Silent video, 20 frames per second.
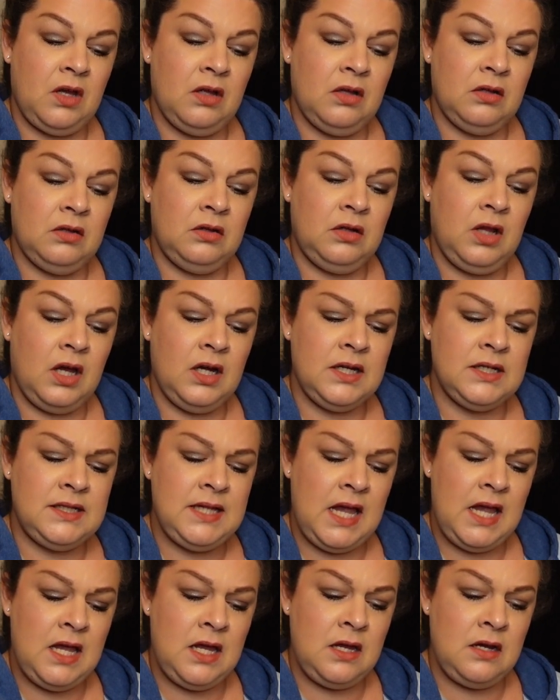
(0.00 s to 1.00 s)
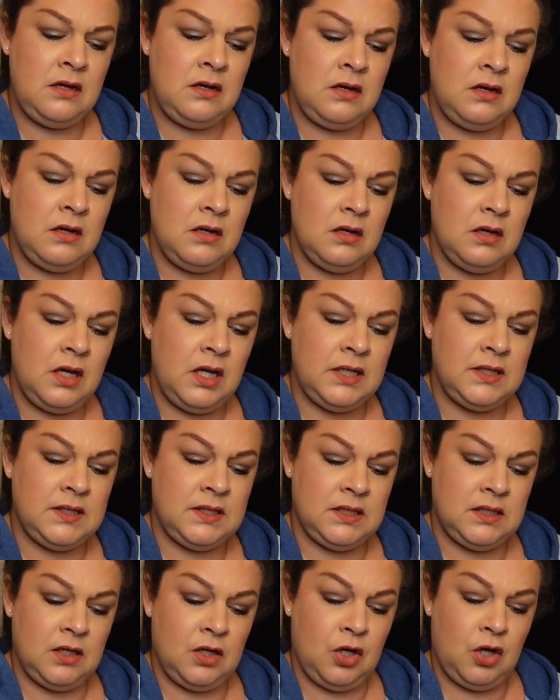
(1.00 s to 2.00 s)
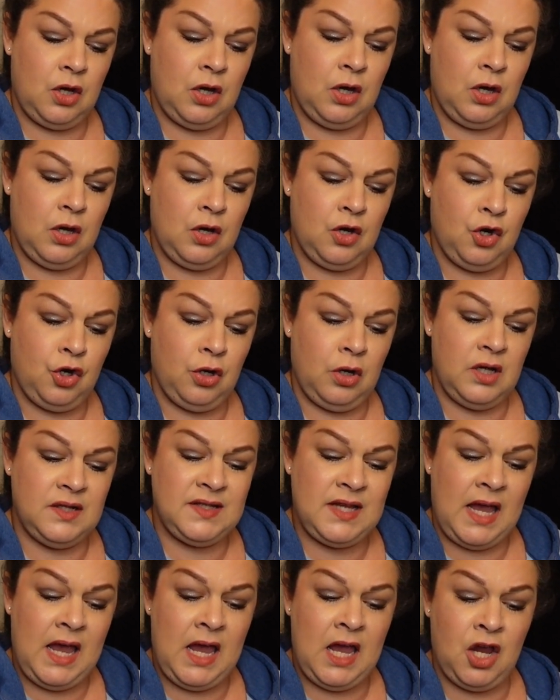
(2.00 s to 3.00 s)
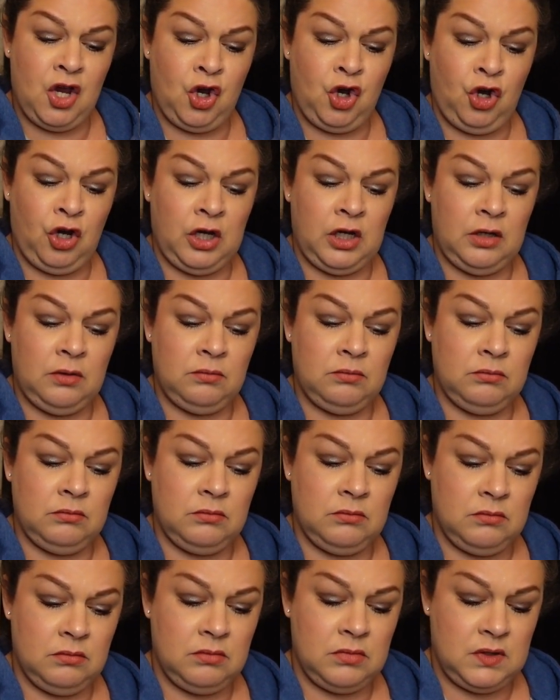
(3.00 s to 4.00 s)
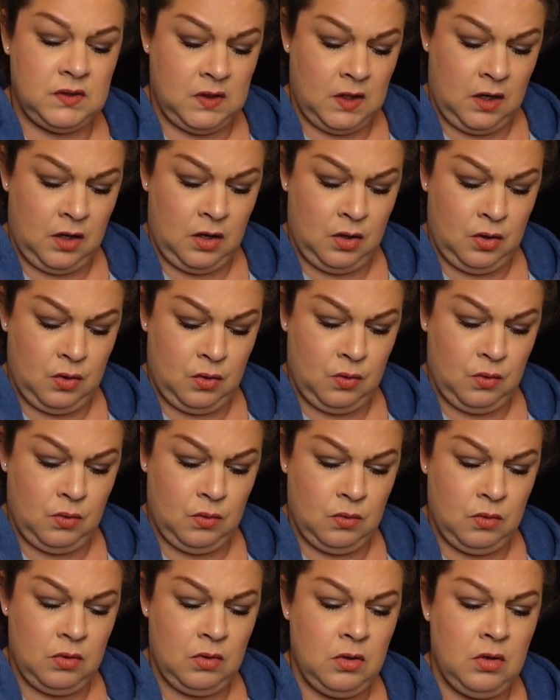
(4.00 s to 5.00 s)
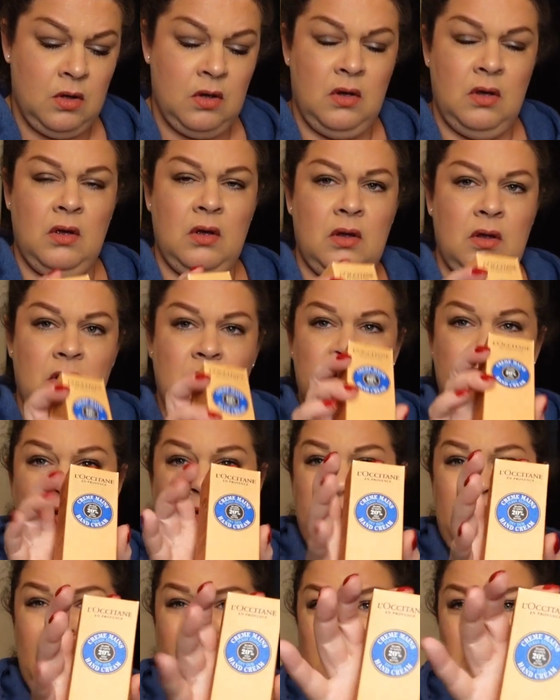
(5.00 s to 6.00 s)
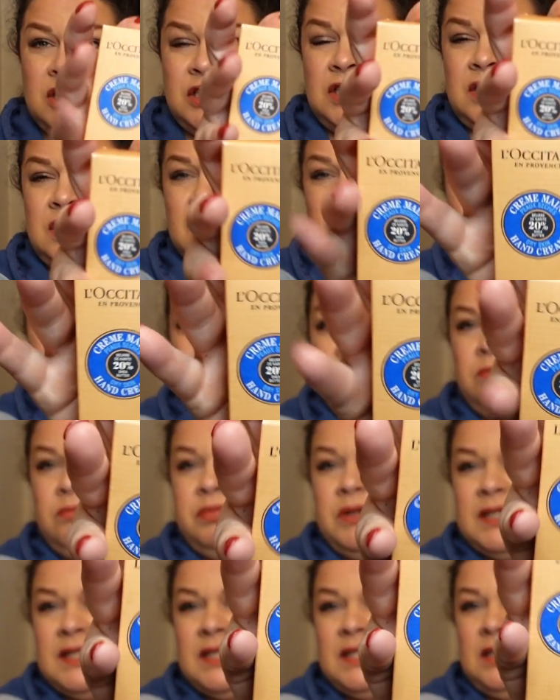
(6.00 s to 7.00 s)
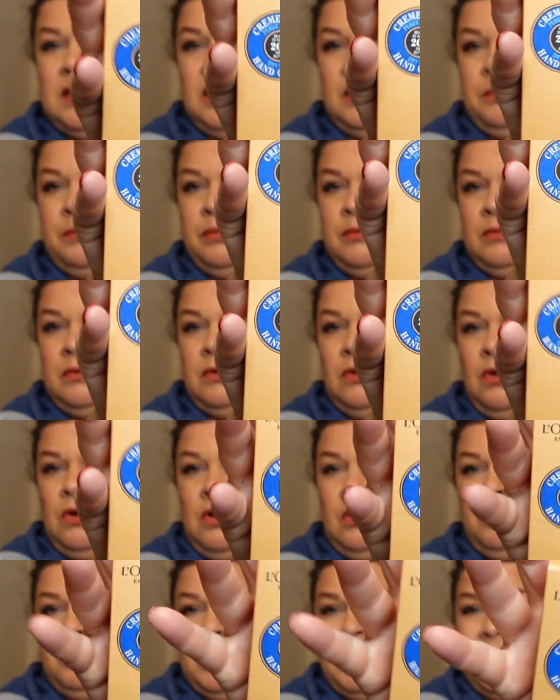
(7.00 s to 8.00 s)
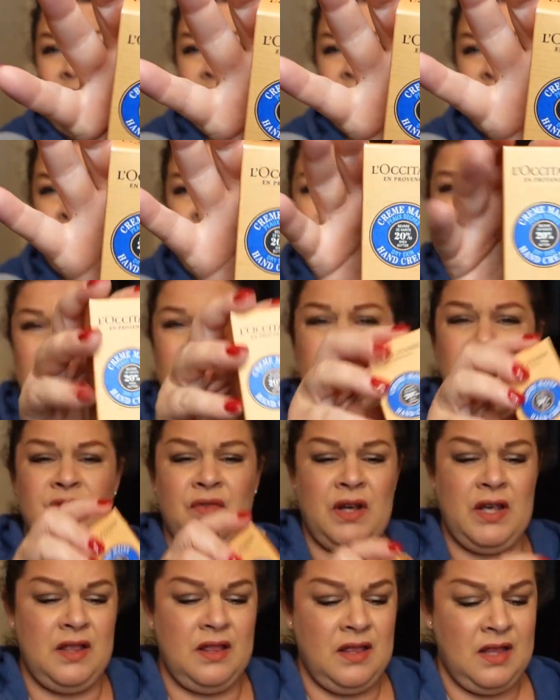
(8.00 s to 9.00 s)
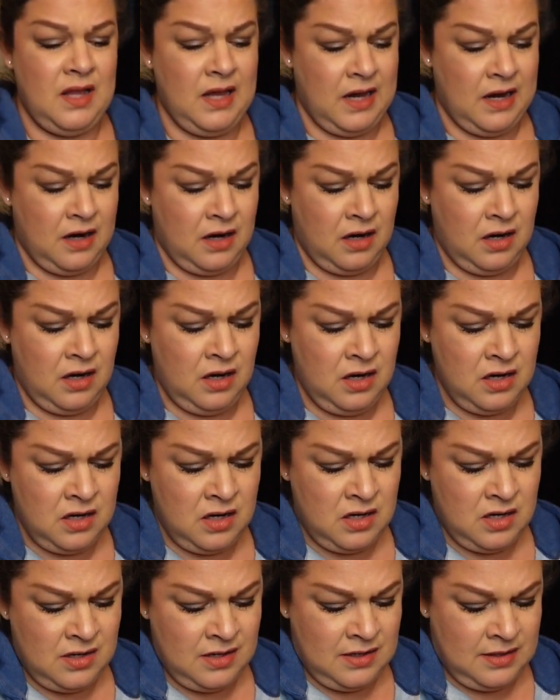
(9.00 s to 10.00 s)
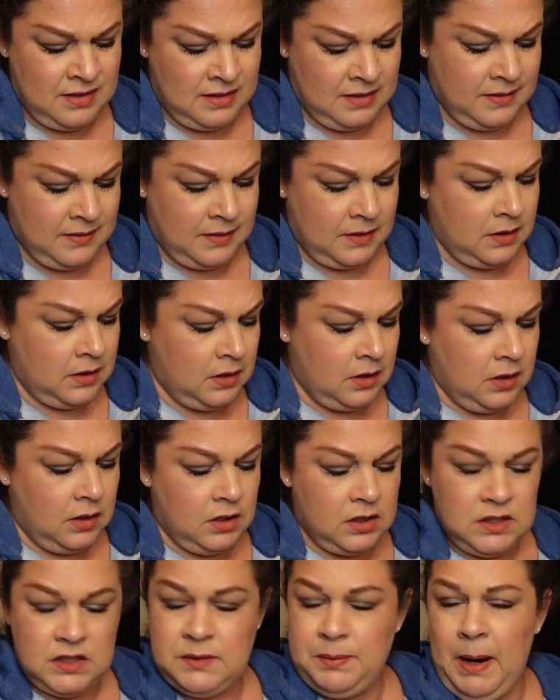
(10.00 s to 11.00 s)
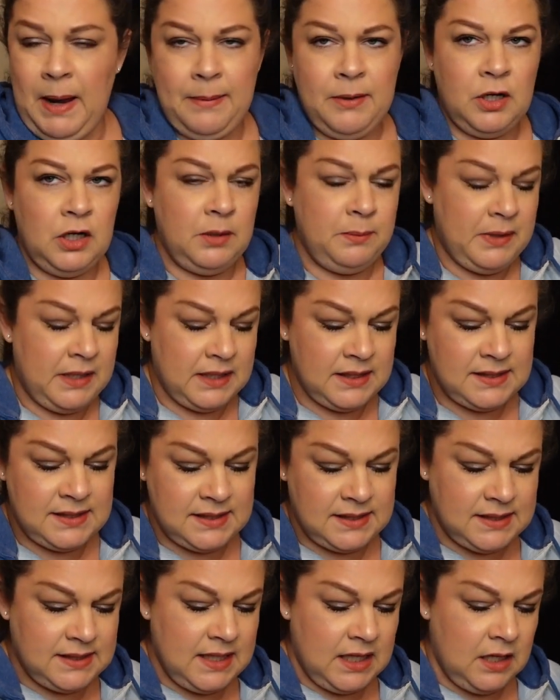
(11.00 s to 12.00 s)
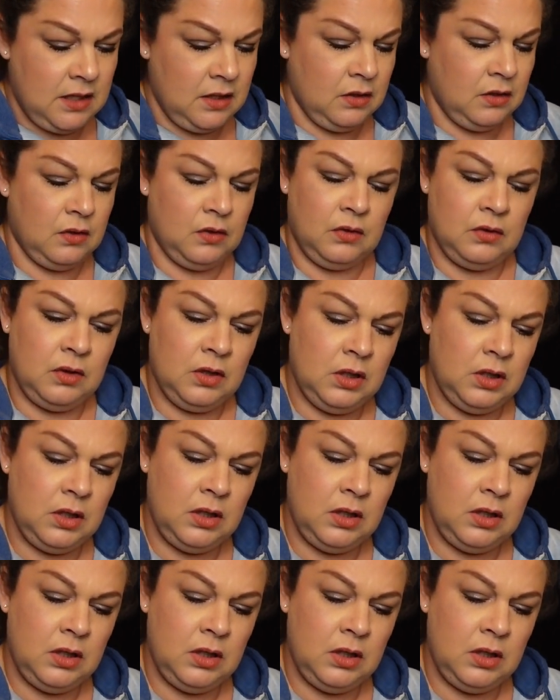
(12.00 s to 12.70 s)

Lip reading: L'Occitane. It's a hand cream. So, packaging's all busted up and all, but that's what it is right there. It's probably going to be a seal.